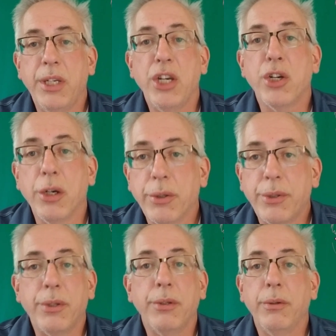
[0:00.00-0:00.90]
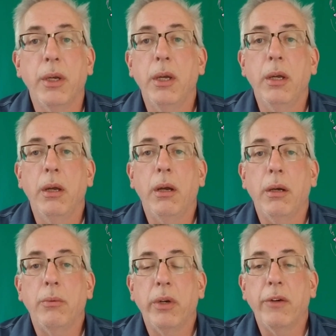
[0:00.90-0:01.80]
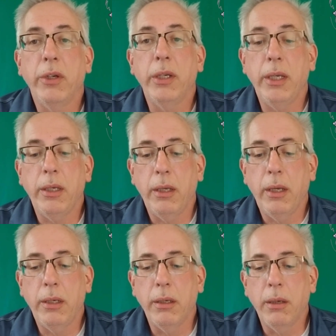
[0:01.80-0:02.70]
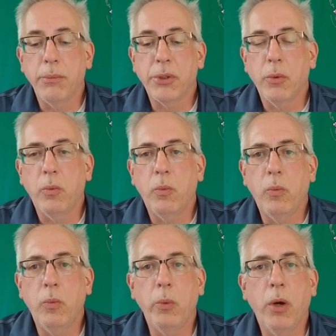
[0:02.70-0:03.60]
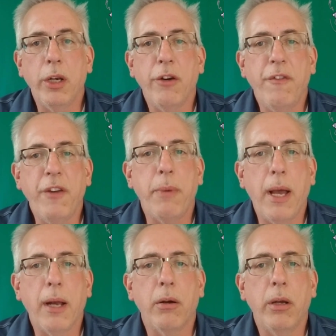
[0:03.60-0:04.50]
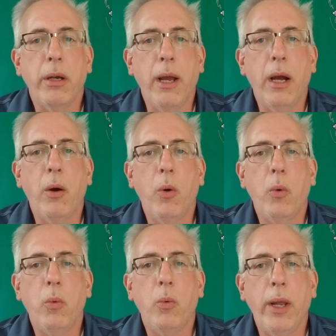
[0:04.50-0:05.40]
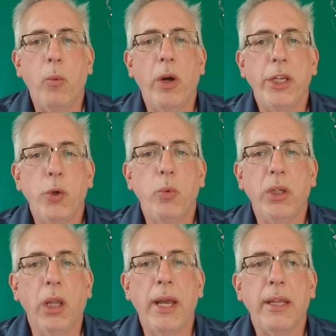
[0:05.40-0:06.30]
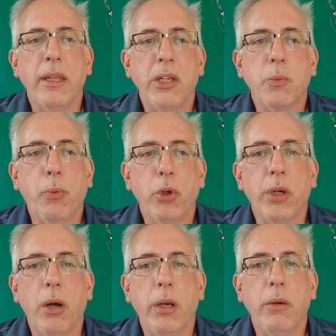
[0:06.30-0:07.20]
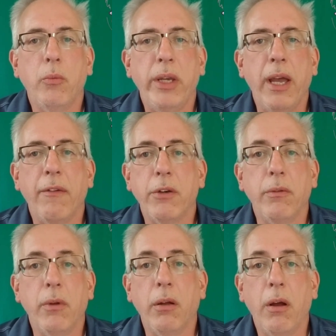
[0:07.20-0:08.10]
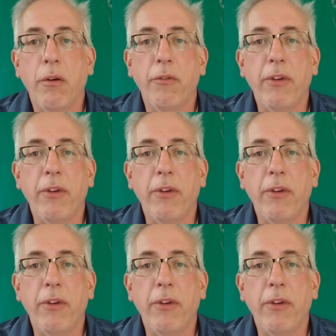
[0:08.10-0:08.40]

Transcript: t-shirts to whatever you need. And so we want your feedback on how and what you would like these put on. We have a